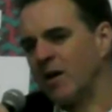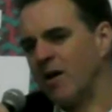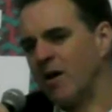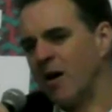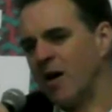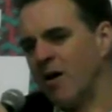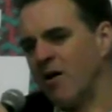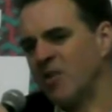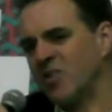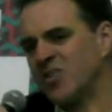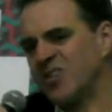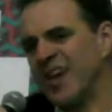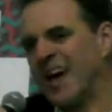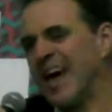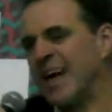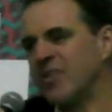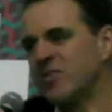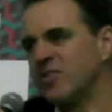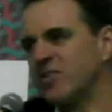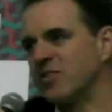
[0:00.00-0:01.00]
Our
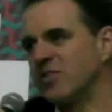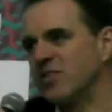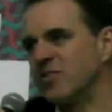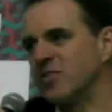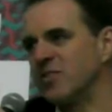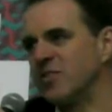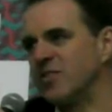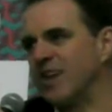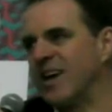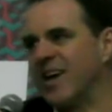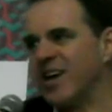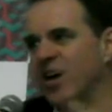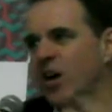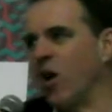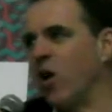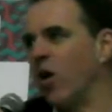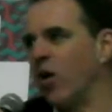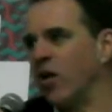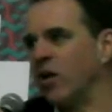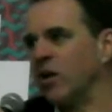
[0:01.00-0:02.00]
task is to take
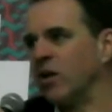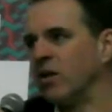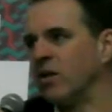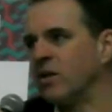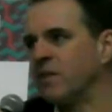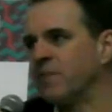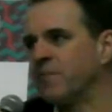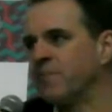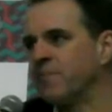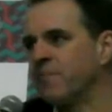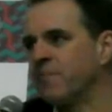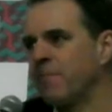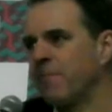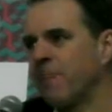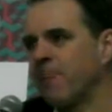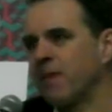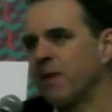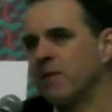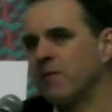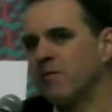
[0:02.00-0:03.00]
on
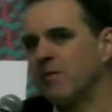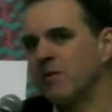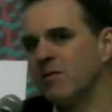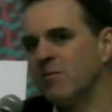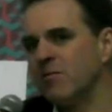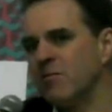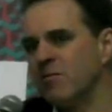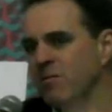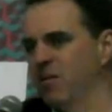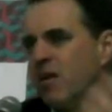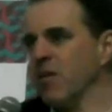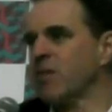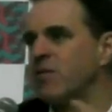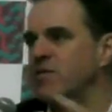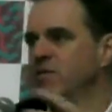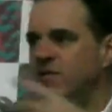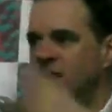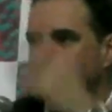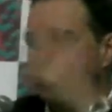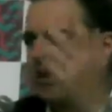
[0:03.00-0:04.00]

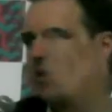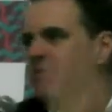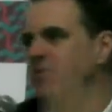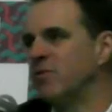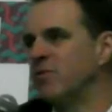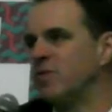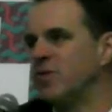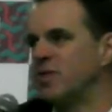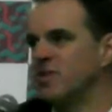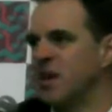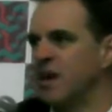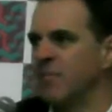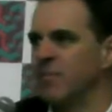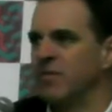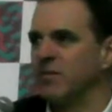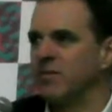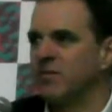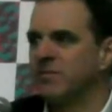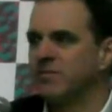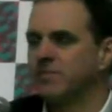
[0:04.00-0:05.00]
myths. I'll give you an
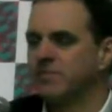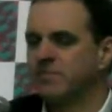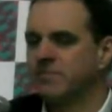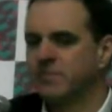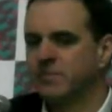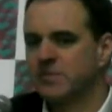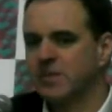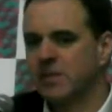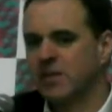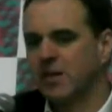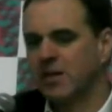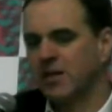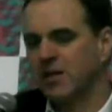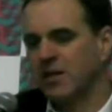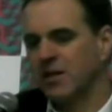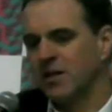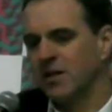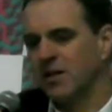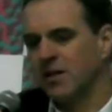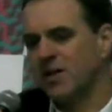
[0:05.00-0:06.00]
example.
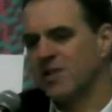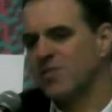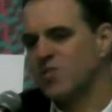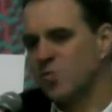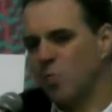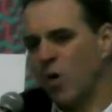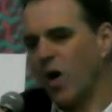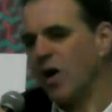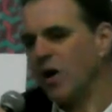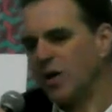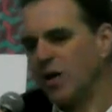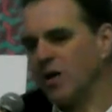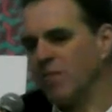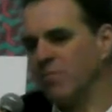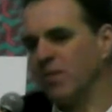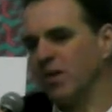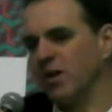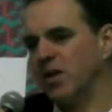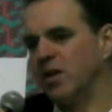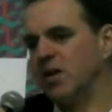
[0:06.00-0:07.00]
It's widely
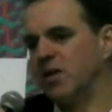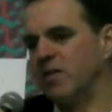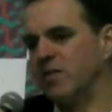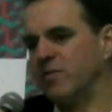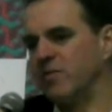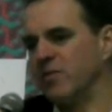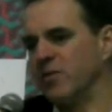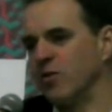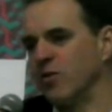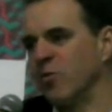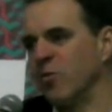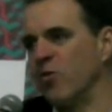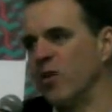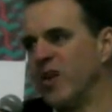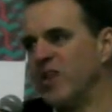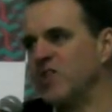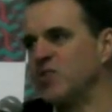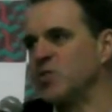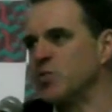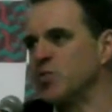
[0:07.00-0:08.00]
believed that
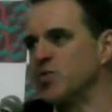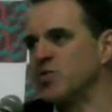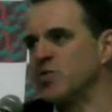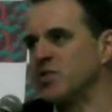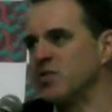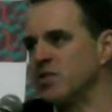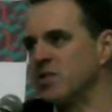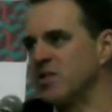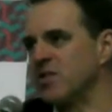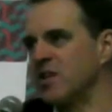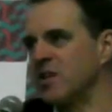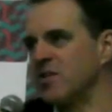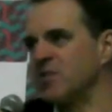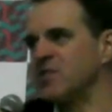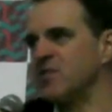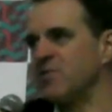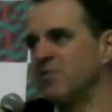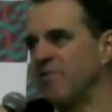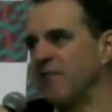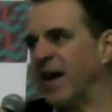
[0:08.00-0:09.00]
race was a
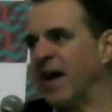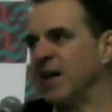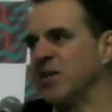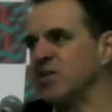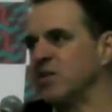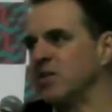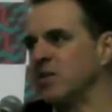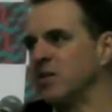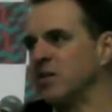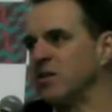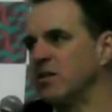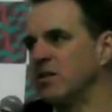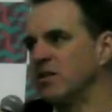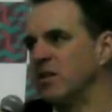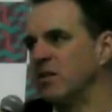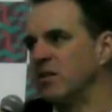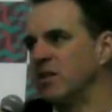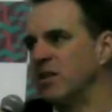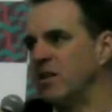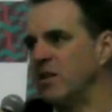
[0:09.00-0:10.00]
decisive factor
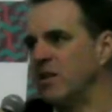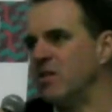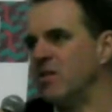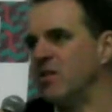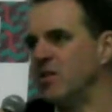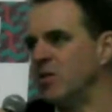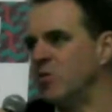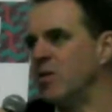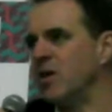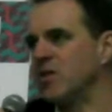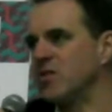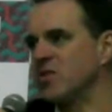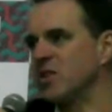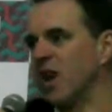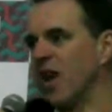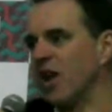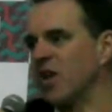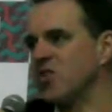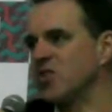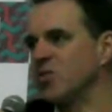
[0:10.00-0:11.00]
in the US
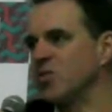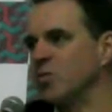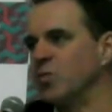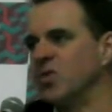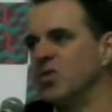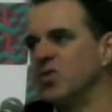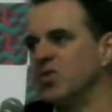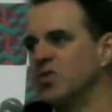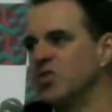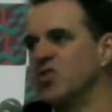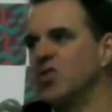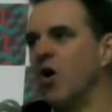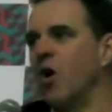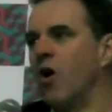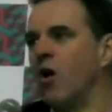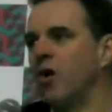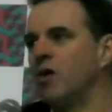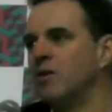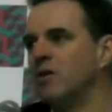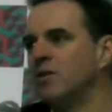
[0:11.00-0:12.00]
election we just
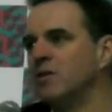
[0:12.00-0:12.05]
saw.